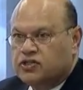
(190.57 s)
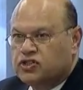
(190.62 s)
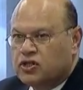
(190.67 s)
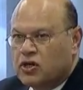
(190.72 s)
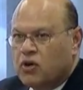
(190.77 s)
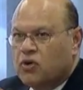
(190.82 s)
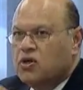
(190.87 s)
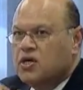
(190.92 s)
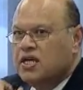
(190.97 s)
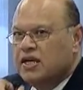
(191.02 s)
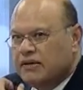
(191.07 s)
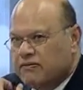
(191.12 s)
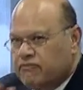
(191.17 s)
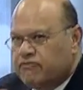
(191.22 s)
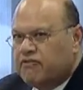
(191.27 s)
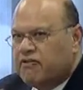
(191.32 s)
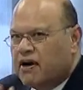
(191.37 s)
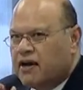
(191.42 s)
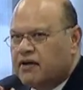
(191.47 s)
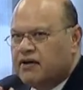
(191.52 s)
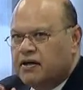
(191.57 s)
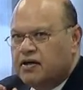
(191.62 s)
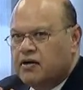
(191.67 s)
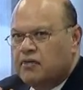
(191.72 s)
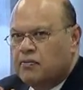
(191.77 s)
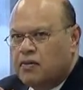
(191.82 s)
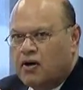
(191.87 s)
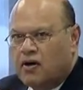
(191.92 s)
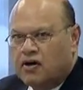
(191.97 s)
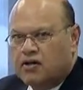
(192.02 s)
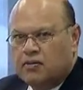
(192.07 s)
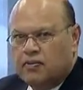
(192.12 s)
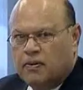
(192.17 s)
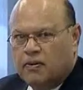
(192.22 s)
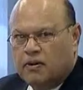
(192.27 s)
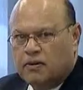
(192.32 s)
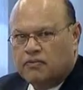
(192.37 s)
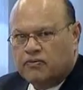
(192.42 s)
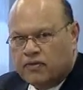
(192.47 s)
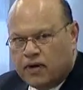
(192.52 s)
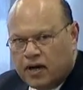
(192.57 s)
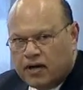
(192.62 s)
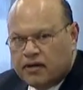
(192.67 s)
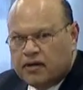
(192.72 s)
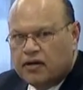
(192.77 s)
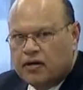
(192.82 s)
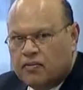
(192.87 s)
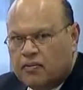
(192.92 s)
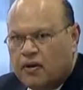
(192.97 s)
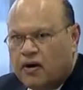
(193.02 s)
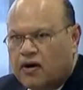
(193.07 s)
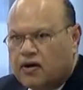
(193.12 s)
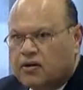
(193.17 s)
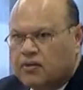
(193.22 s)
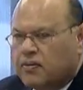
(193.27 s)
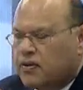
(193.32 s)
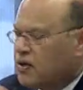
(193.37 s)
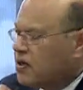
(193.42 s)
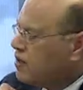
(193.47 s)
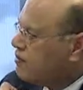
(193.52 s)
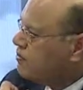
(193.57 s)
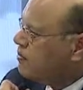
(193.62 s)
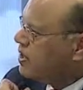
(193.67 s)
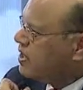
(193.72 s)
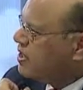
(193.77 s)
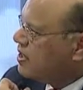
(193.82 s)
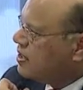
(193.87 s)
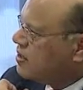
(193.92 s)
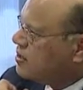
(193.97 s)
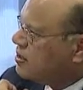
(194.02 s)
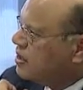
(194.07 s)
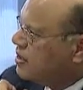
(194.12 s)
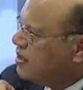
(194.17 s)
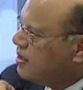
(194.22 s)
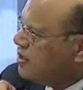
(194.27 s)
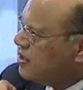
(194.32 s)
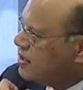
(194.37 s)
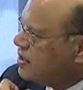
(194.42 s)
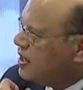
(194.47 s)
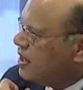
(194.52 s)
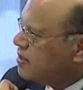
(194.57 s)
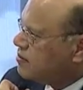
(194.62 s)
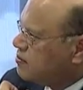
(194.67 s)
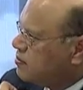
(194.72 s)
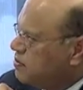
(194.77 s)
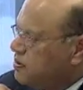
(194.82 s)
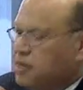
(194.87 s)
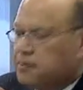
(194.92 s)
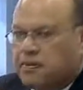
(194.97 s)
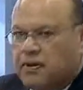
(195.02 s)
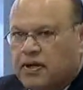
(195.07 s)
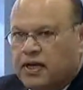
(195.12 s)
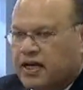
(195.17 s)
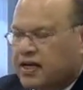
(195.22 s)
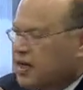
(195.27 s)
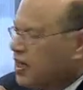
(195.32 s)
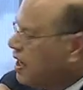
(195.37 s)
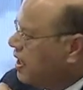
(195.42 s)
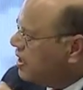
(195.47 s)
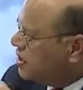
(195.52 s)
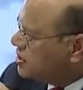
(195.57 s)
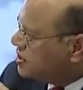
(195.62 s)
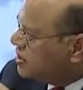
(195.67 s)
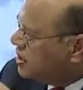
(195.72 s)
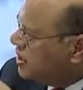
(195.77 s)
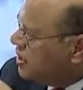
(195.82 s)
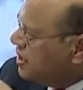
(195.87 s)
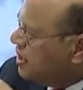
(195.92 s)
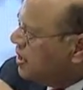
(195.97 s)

So very remarkable if we can get people engaged.